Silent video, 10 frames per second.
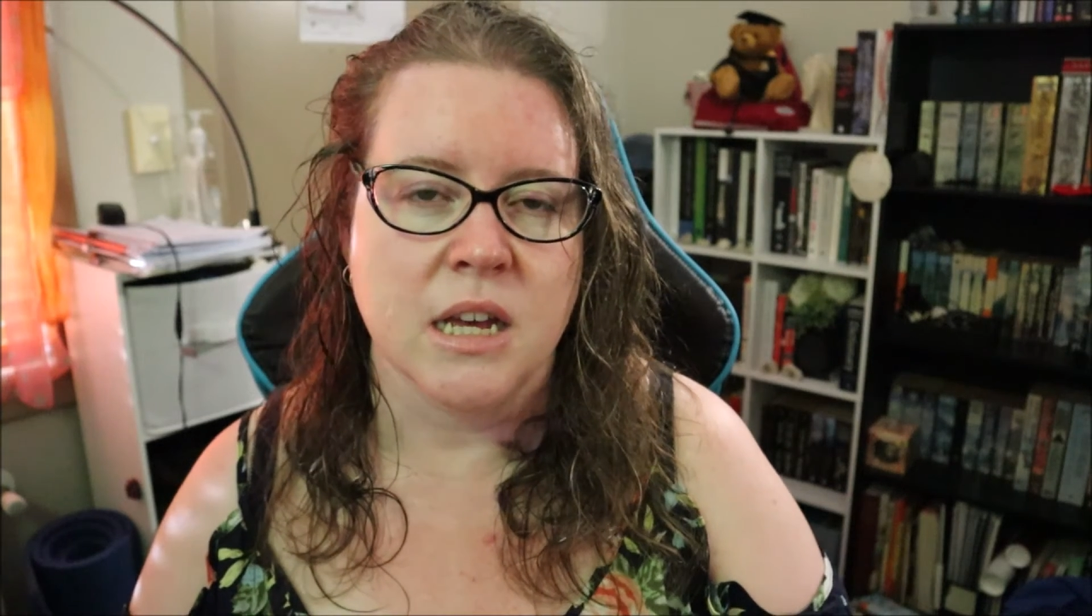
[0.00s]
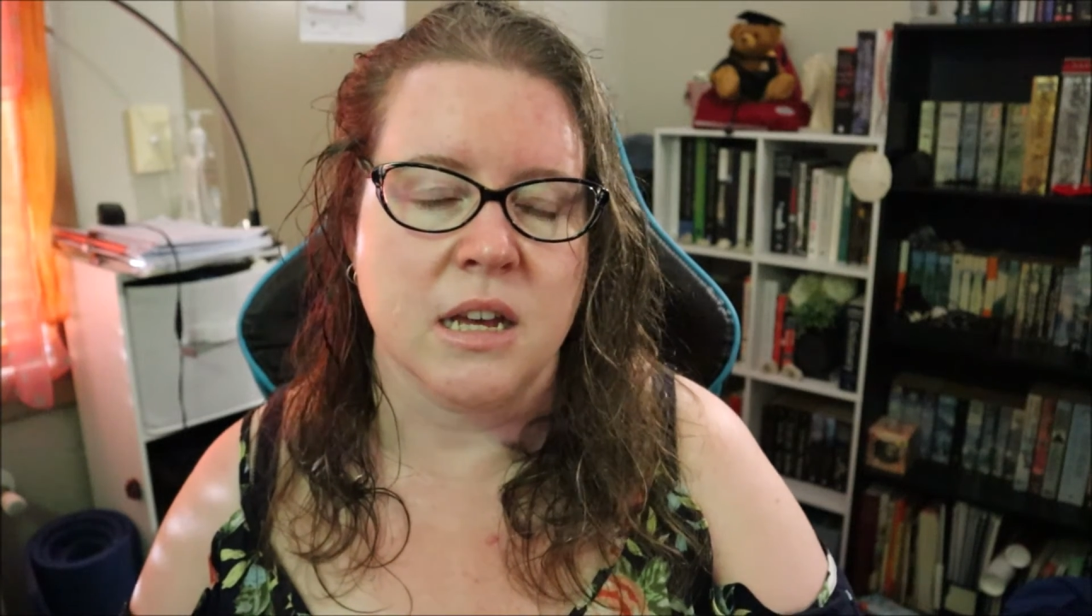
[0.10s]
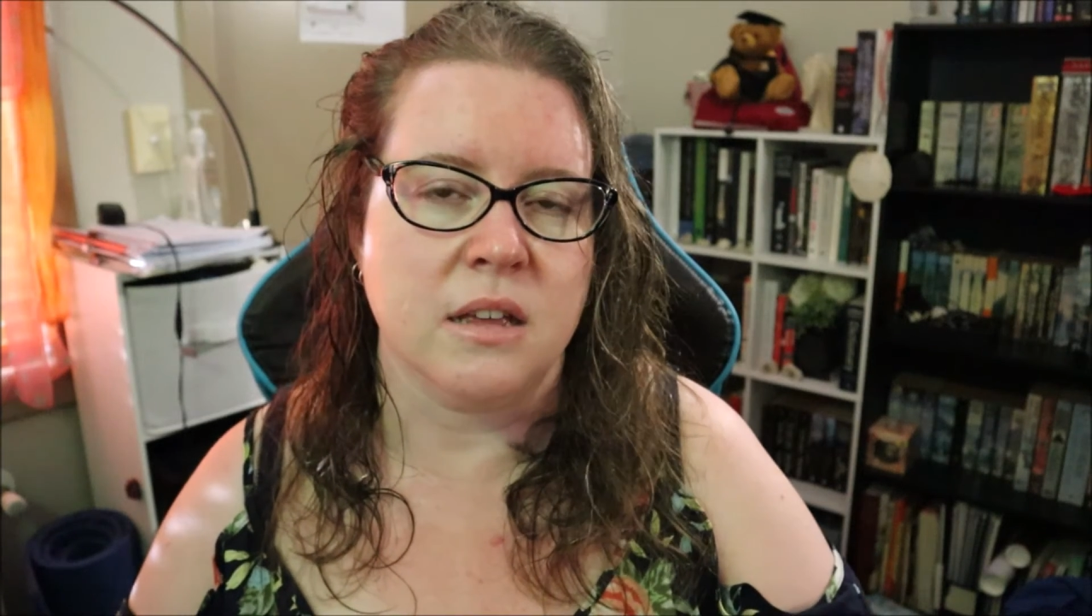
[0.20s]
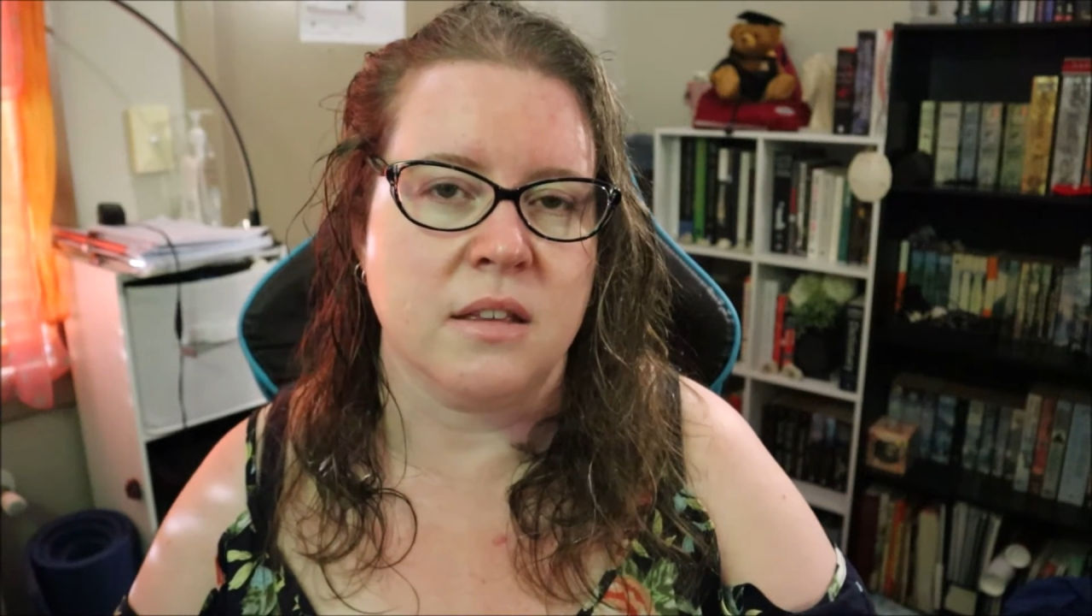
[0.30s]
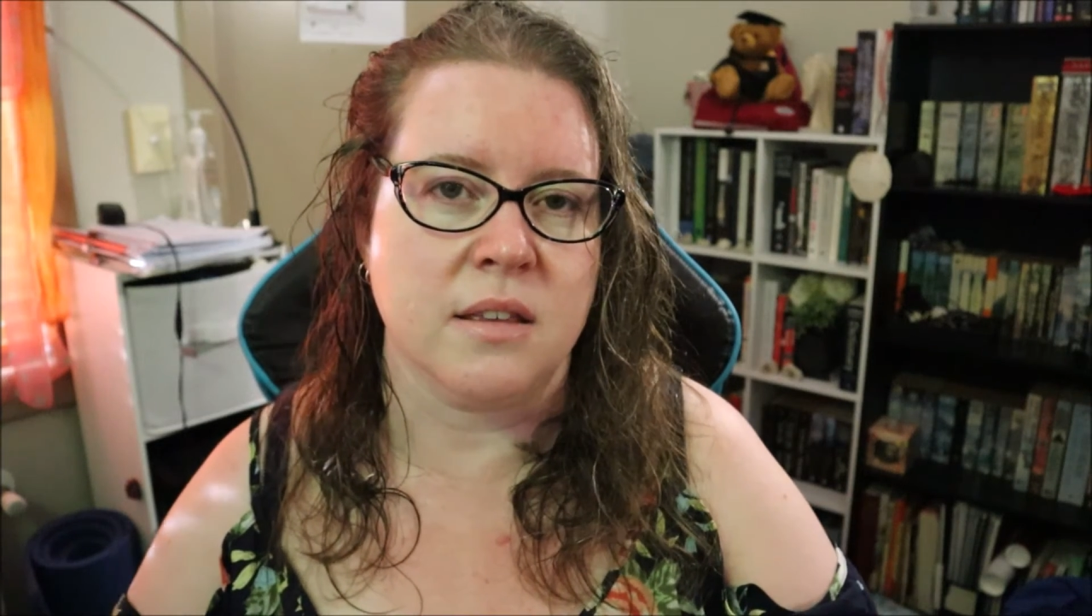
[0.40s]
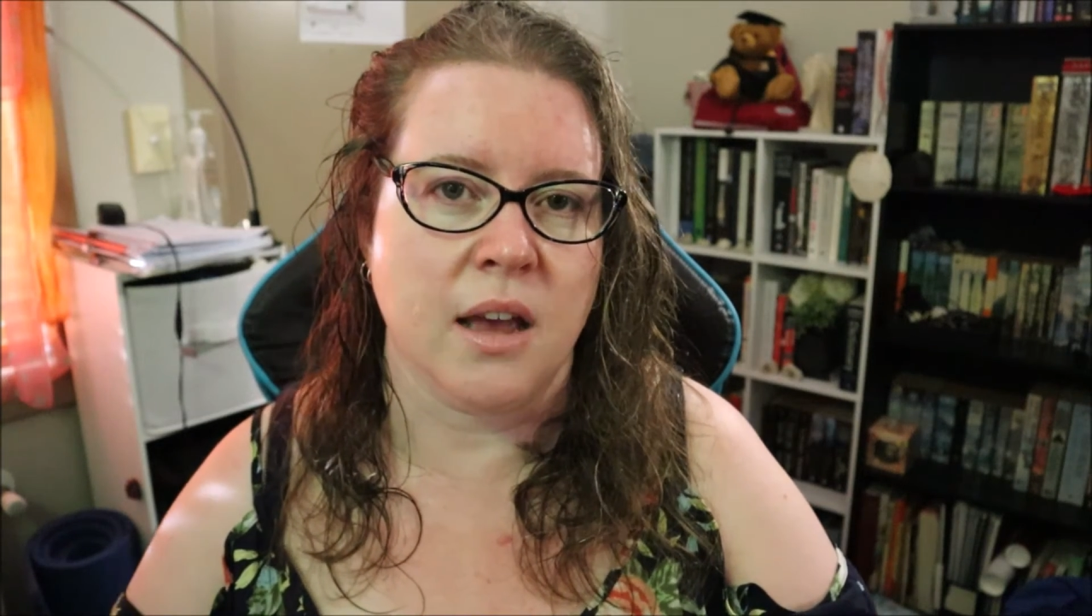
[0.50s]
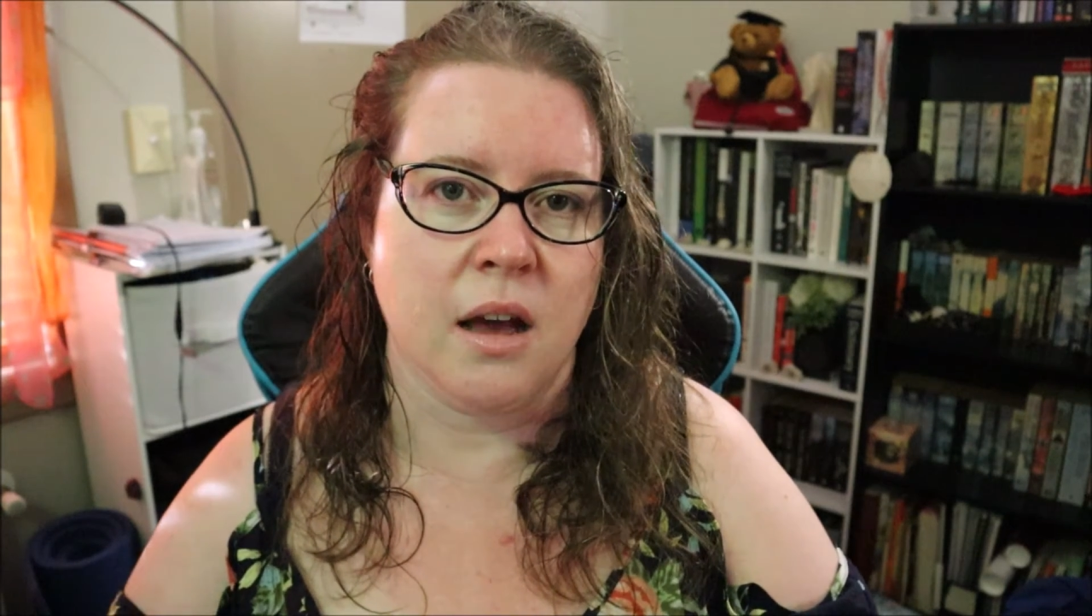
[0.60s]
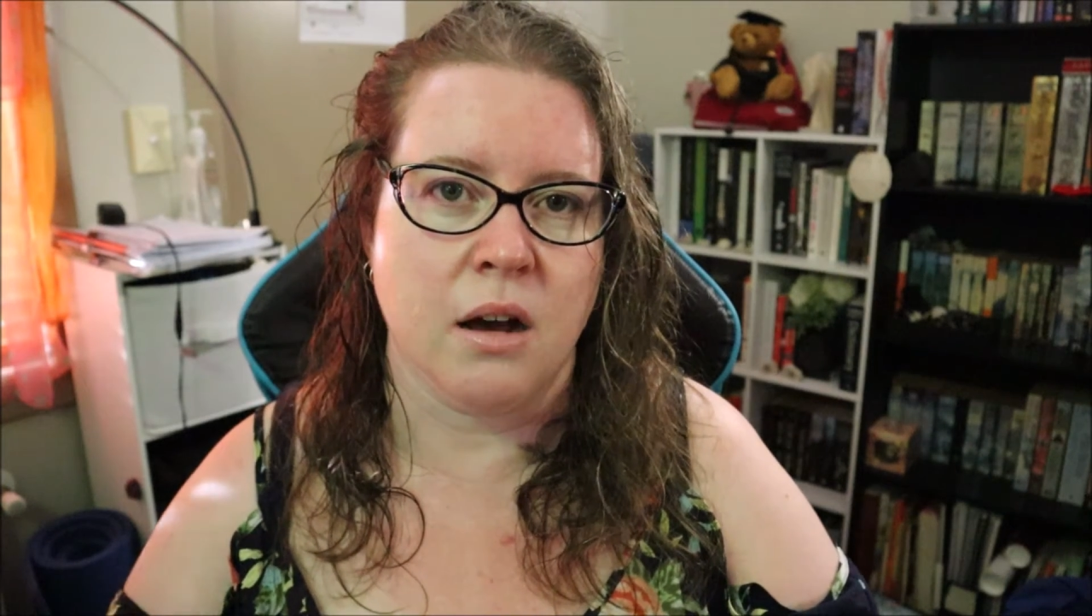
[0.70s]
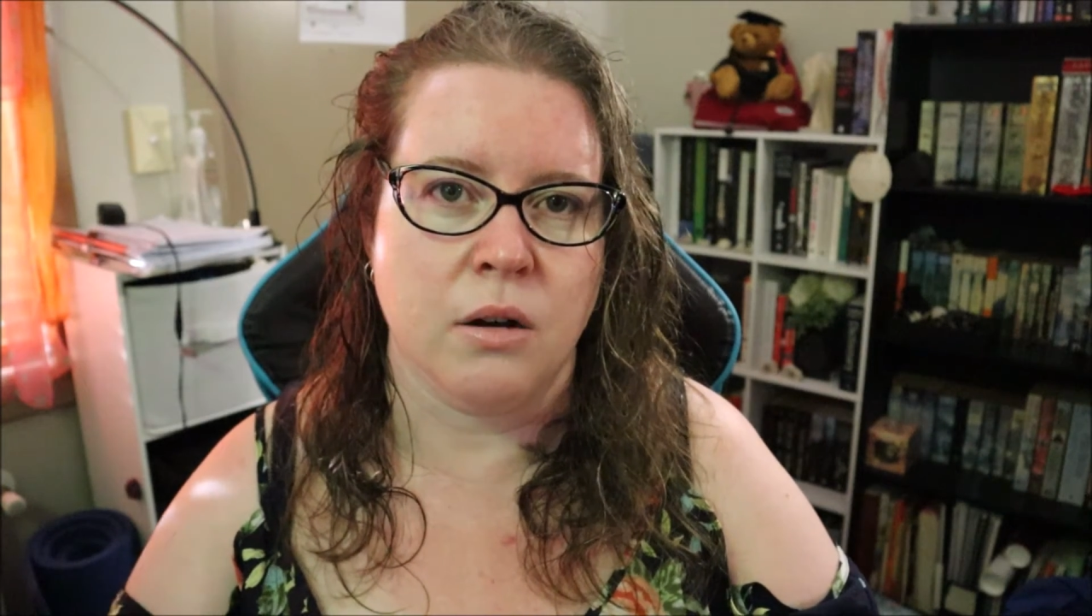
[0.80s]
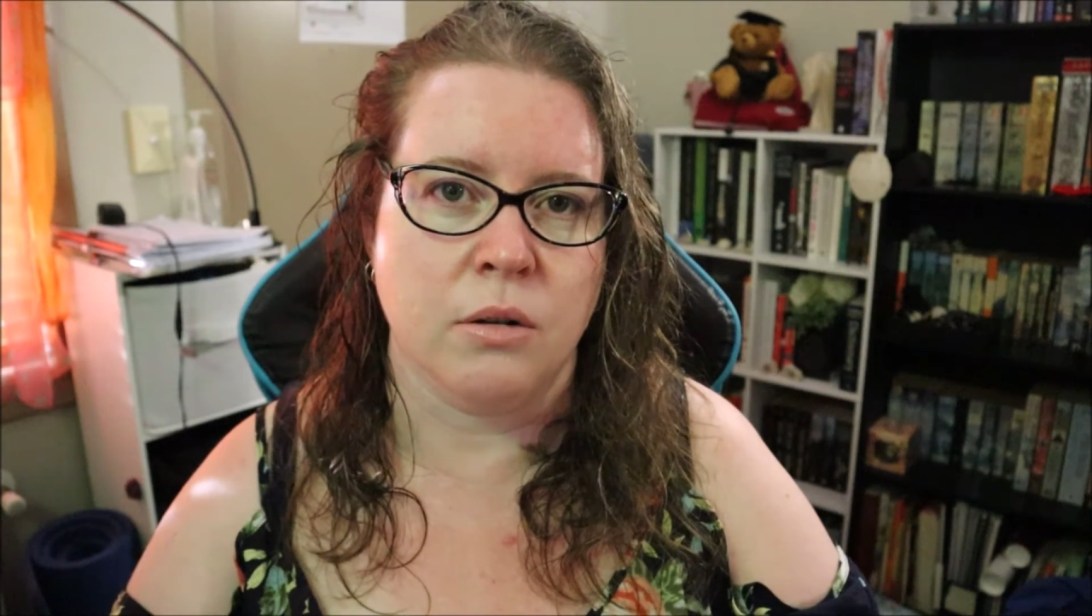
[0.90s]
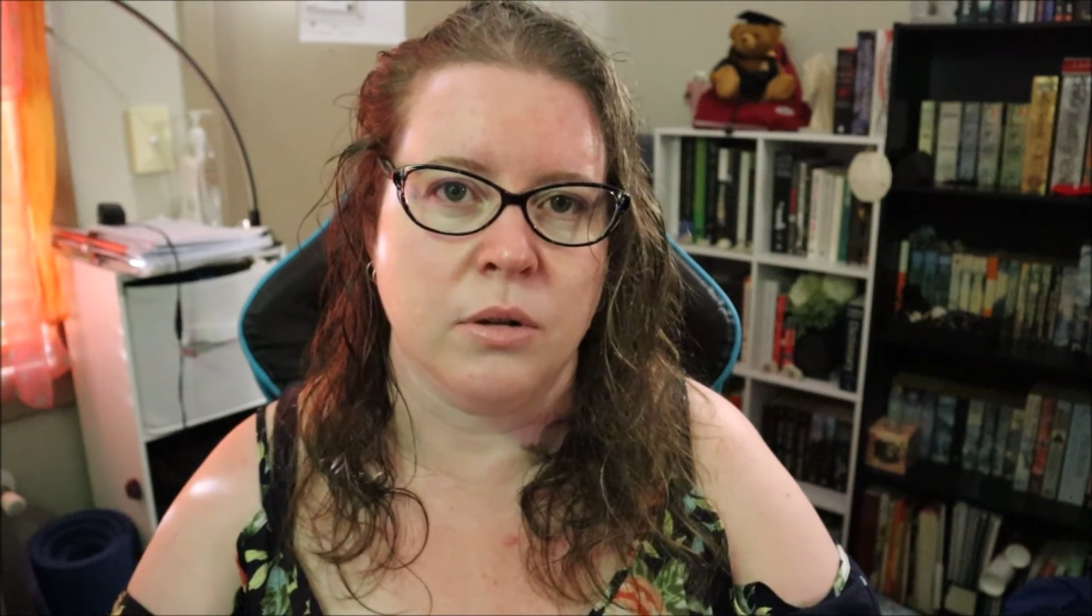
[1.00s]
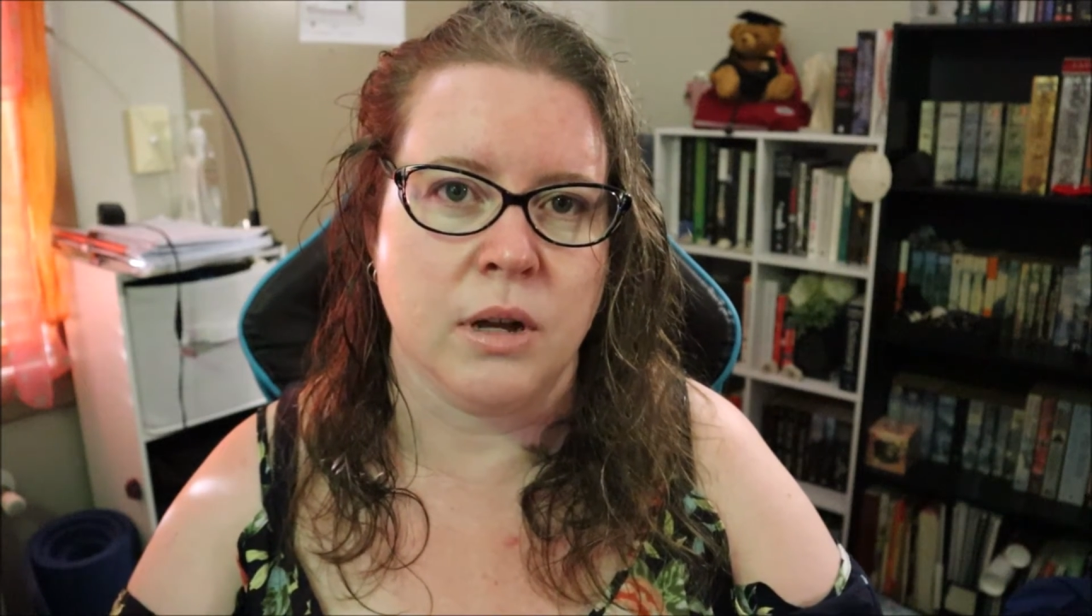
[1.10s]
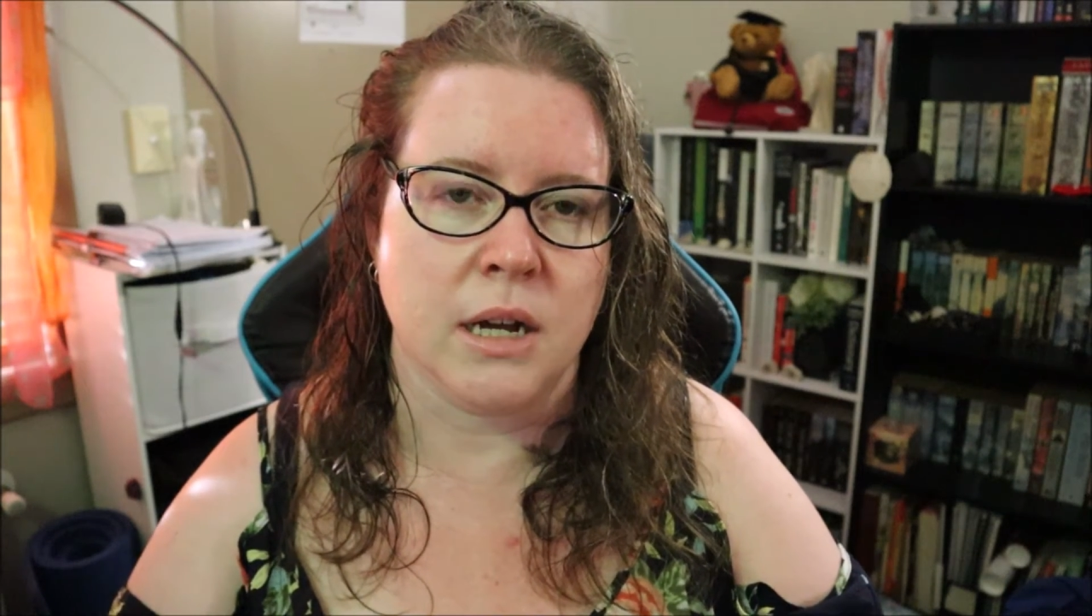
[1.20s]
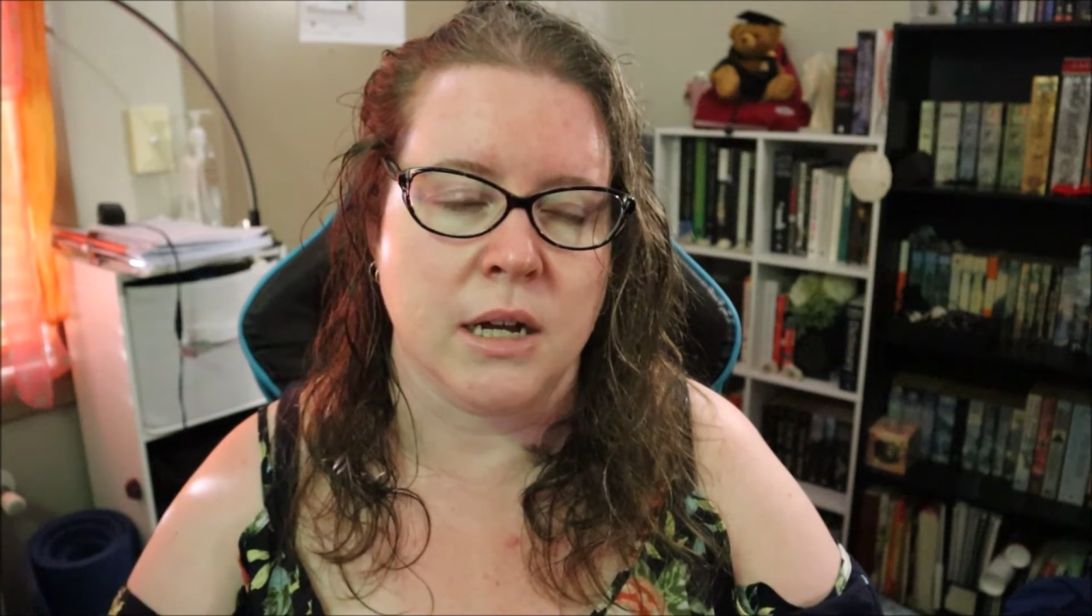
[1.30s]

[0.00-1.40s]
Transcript: is our